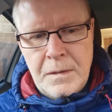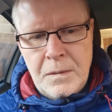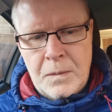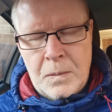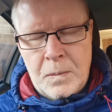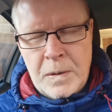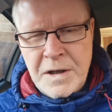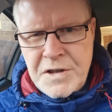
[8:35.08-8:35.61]

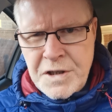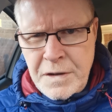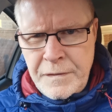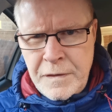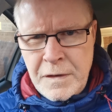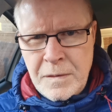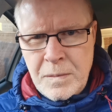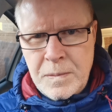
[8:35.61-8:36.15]
once you've
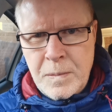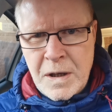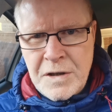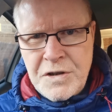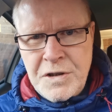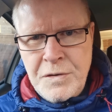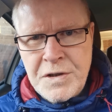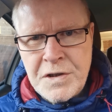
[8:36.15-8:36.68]
looked,
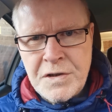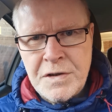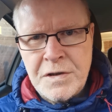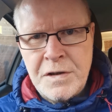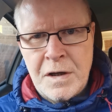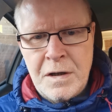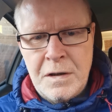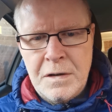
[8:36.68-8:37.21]
once you
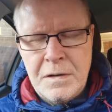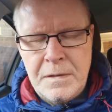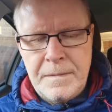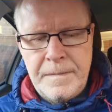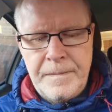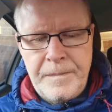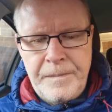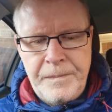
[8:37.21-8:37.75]
start
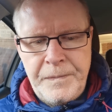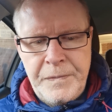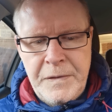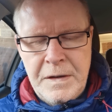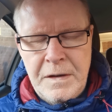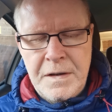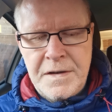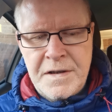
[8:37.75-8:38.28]

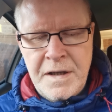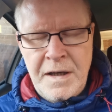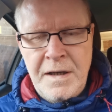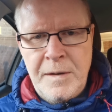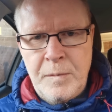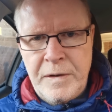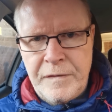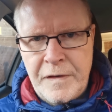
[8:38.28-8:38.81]

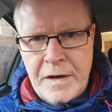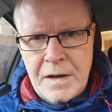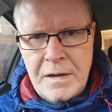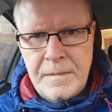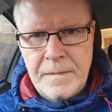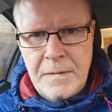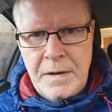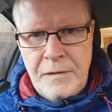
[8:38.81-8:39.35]
dealing with that,
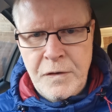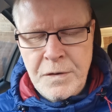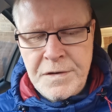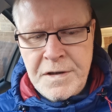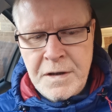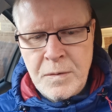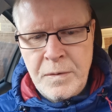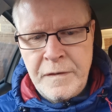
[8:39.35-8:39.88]
if you
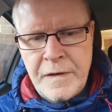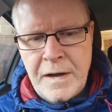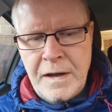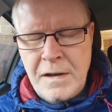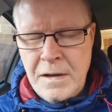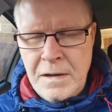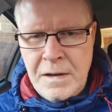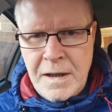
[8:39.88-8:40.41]
deal with that
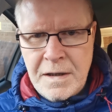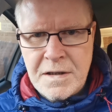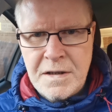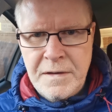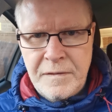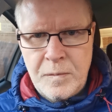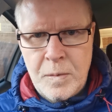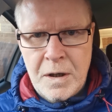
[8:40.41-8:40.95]
in a
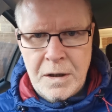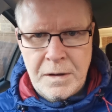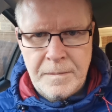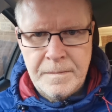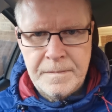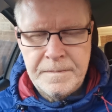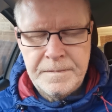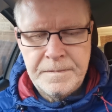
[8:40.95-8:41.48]
negative way,
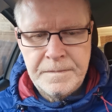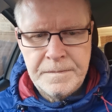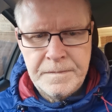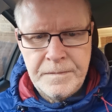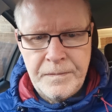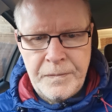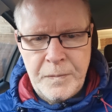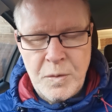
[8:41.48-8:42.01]

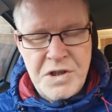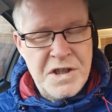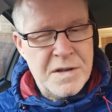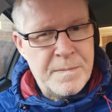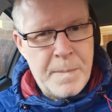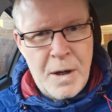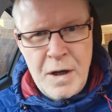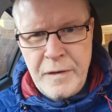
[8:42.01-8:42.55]
which is
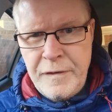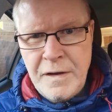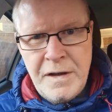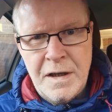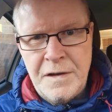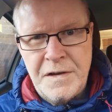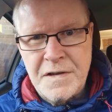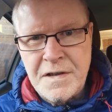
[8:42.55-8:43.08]
perfectly
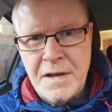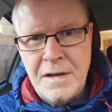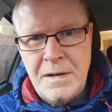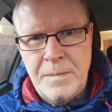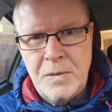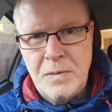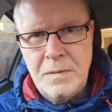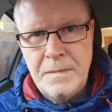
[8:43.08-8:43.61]

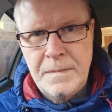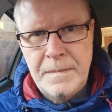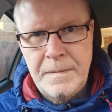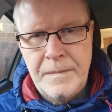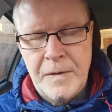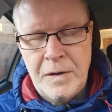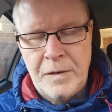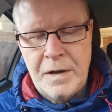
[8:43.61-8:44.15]
understandable,
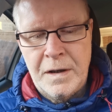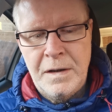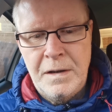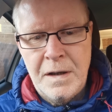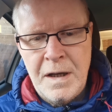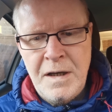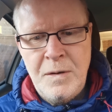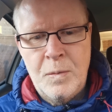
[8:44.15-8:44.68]
okay,
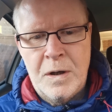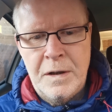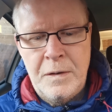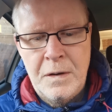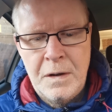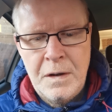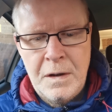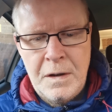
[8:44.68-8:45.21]
anyone
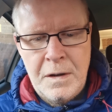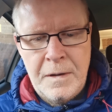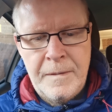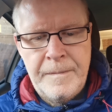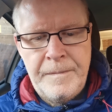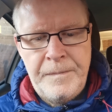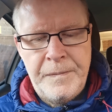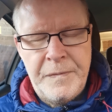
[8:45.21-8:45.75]

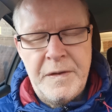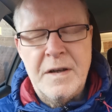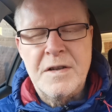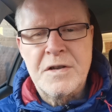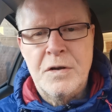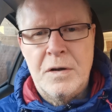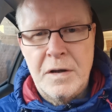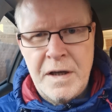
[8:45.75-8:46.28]
that's
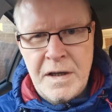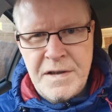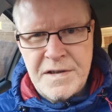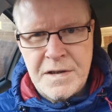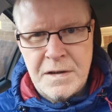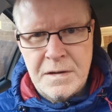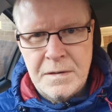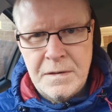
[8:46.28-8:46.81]
got
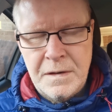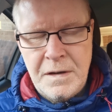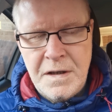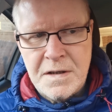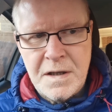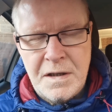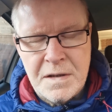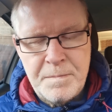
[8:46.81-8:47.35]
cancer,
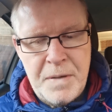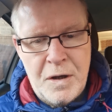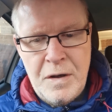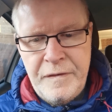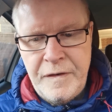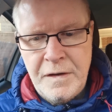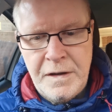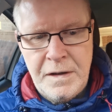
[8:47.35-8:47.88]
it's, it's
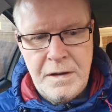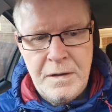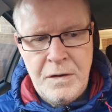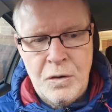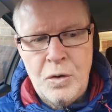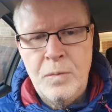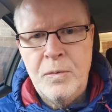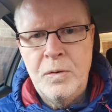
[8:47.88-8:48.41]
perfectly
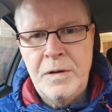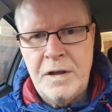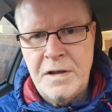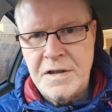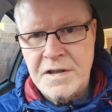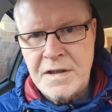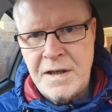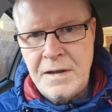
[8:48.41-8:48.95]
normal and
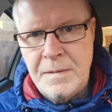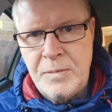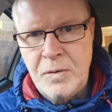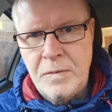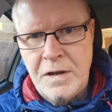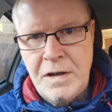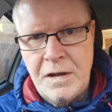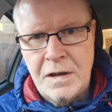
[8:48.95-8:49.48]
understandable
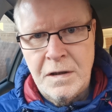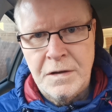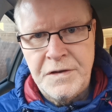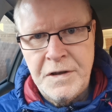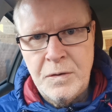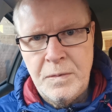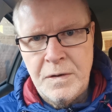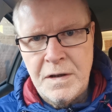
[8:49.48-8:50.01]
that you're going to
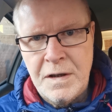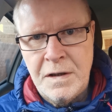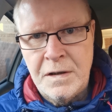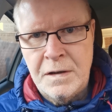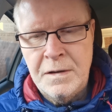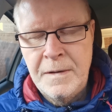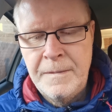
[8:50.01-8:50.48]
deal with it in a